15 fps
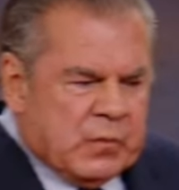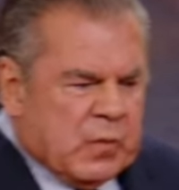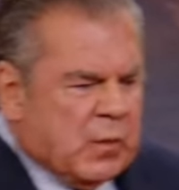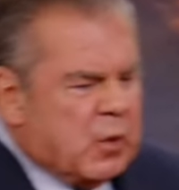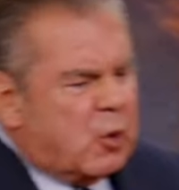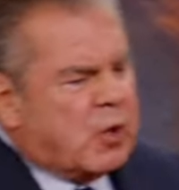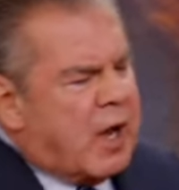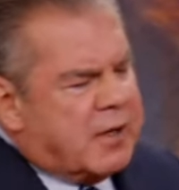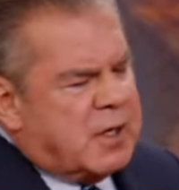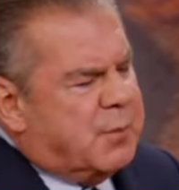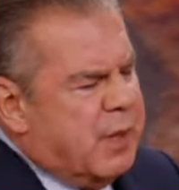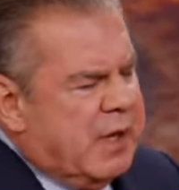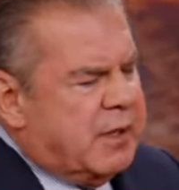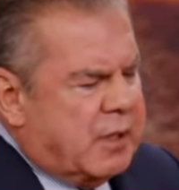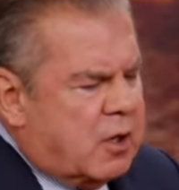They're not
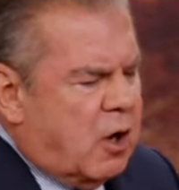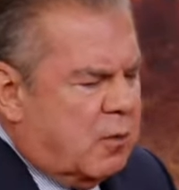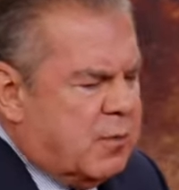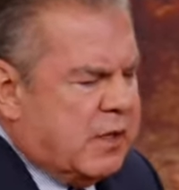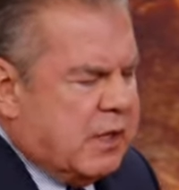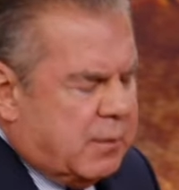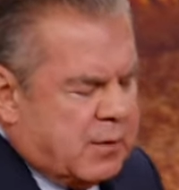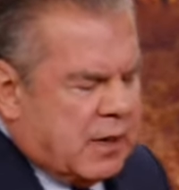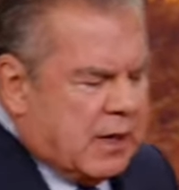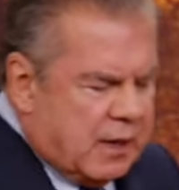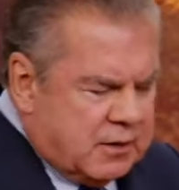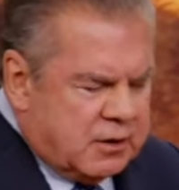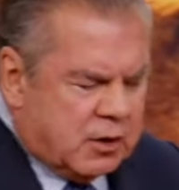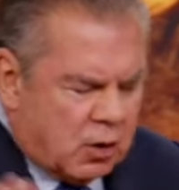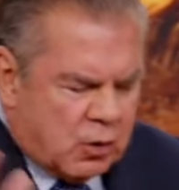dependent on me, but
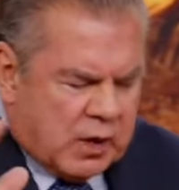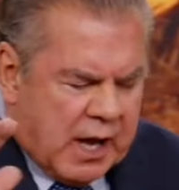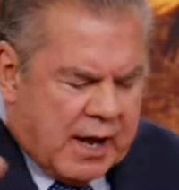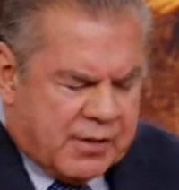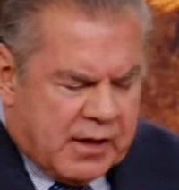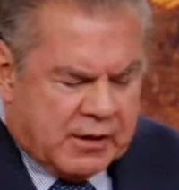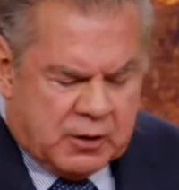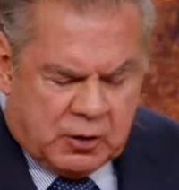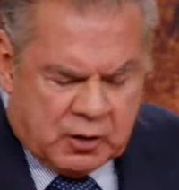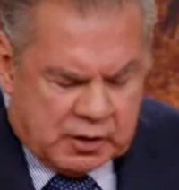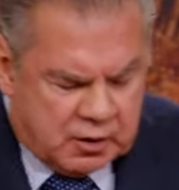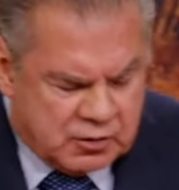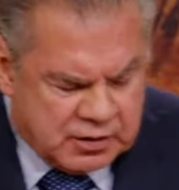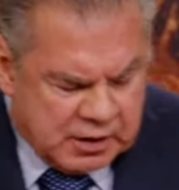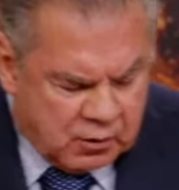I, you know, I think you can
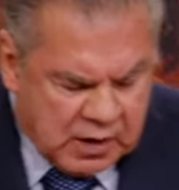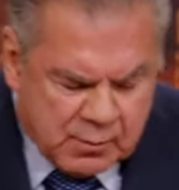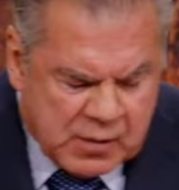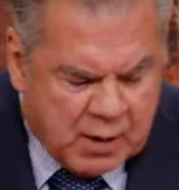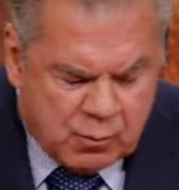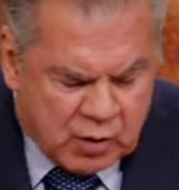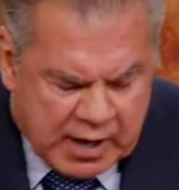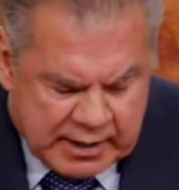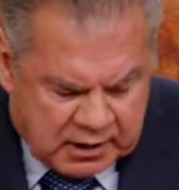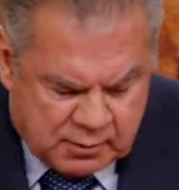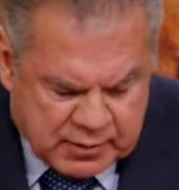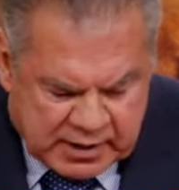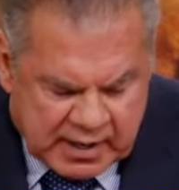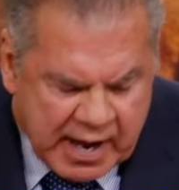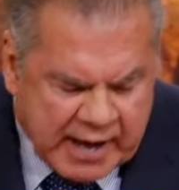understand. I'm not bragging
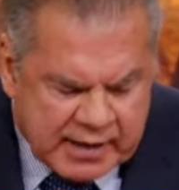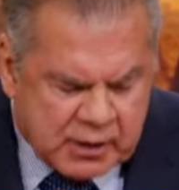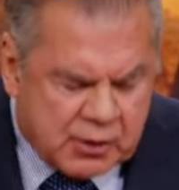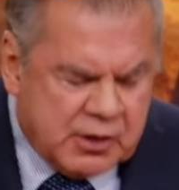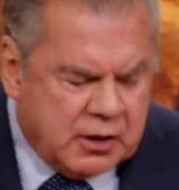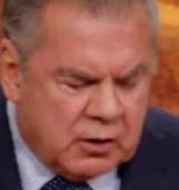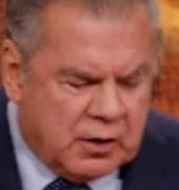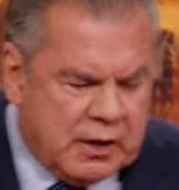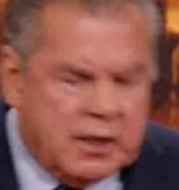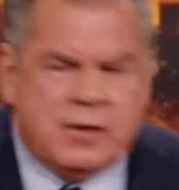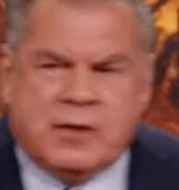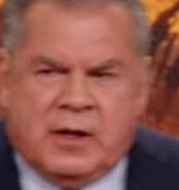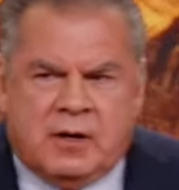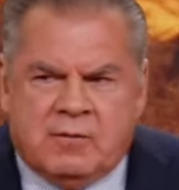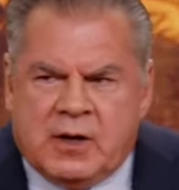about it. I couldn't heal
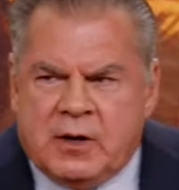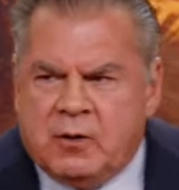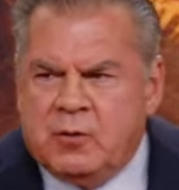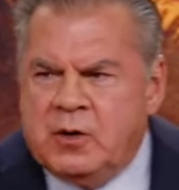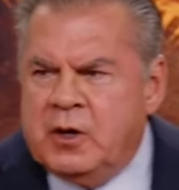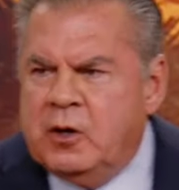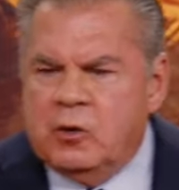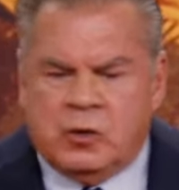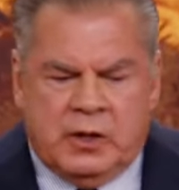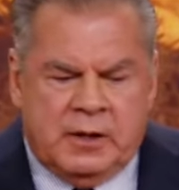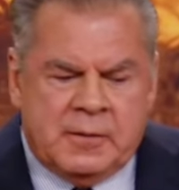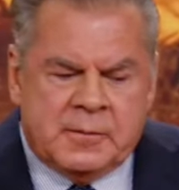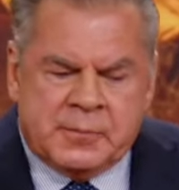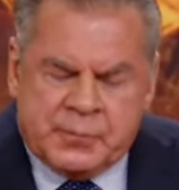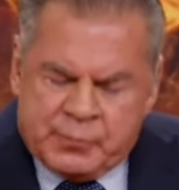anything if I wasn't
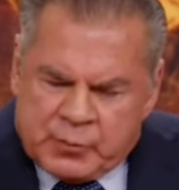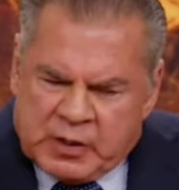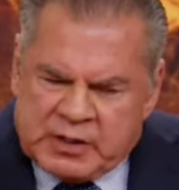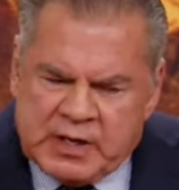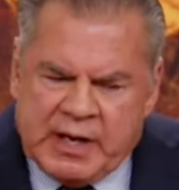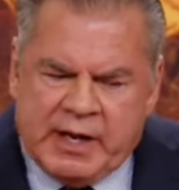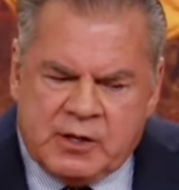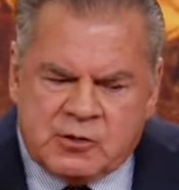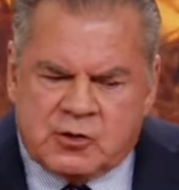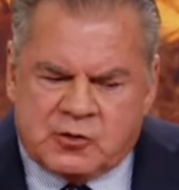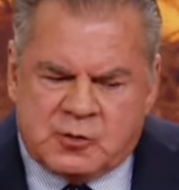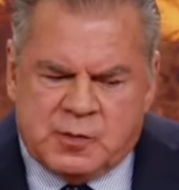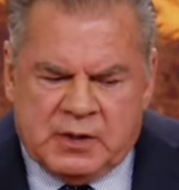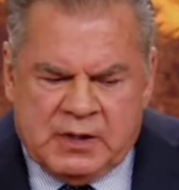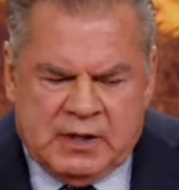anointed, but the
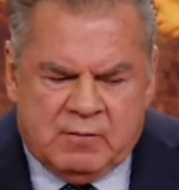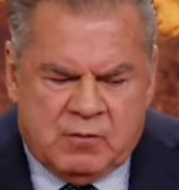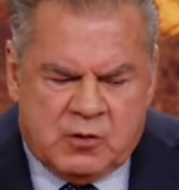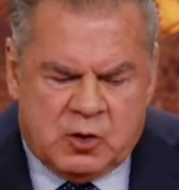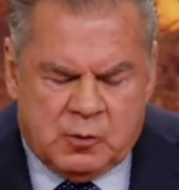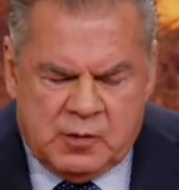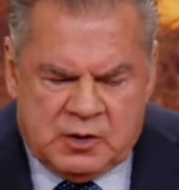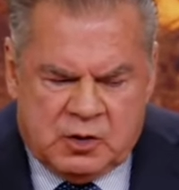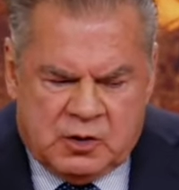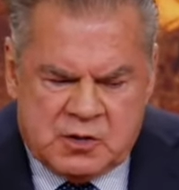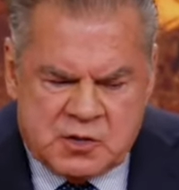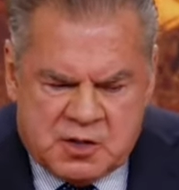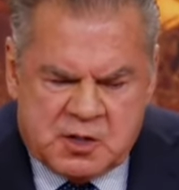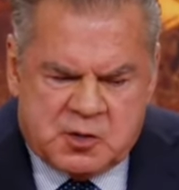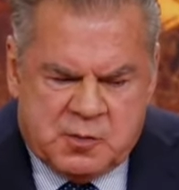angels have been given to me to
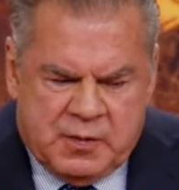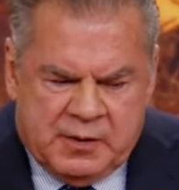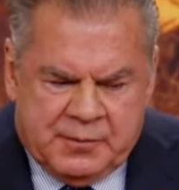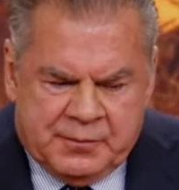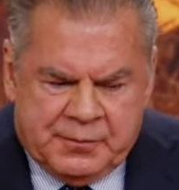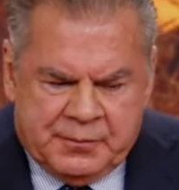assist me.